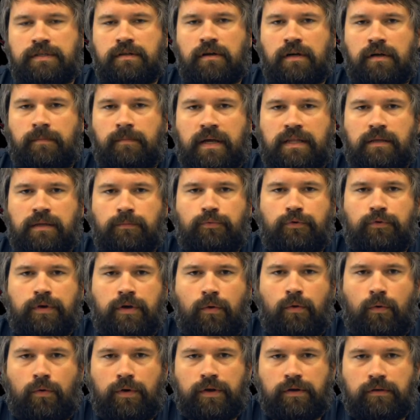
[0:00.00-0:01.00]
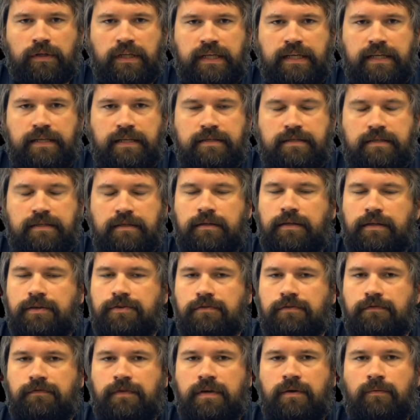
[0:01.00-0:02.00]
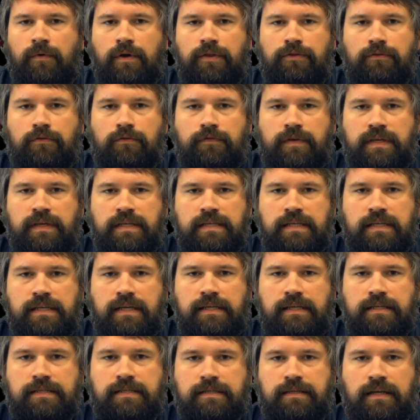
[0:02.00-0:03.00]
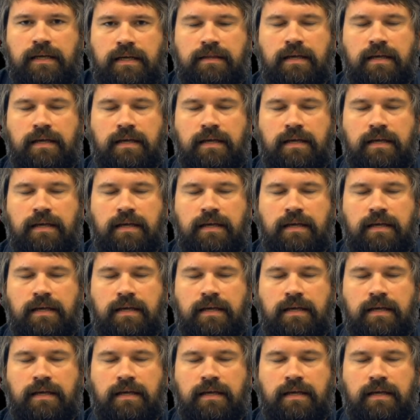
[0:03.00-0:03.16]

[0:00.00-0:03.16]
let's talk about the precordial leads. These are V1 through V6,